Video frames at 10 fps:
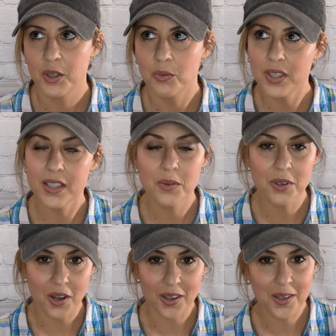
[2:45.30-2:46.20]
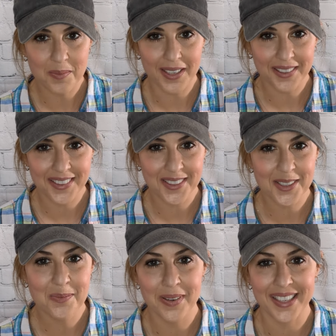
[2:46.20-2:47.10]
really we're all
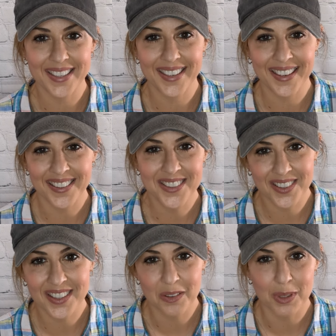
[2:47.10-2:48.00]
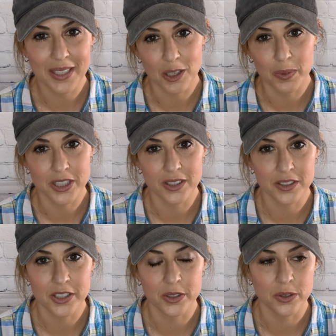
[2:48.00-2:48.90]
competitors, but I also think that we can help each
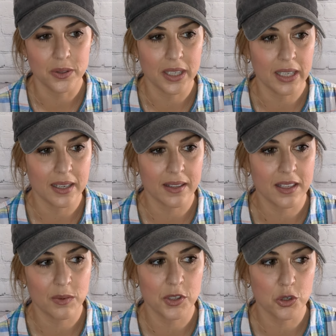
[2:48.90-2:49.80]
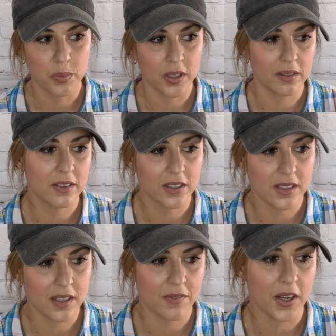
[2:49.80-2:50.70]
other too. And I think when you put good
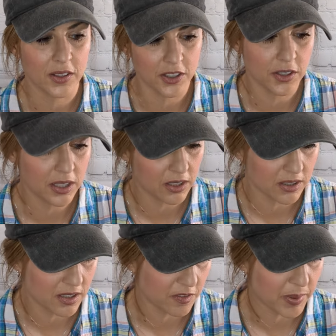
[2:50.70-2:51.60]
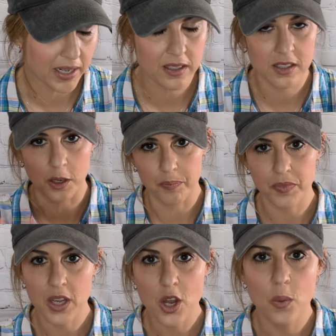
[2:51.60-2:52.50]
stuff out there, you get good stuff back. So
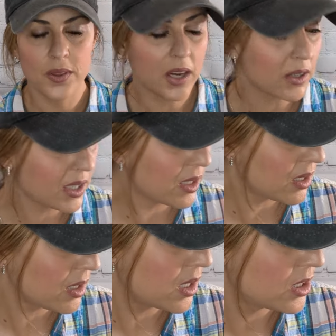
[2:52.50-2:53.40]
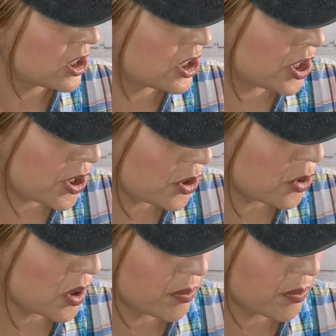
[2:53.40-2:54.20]
without getting too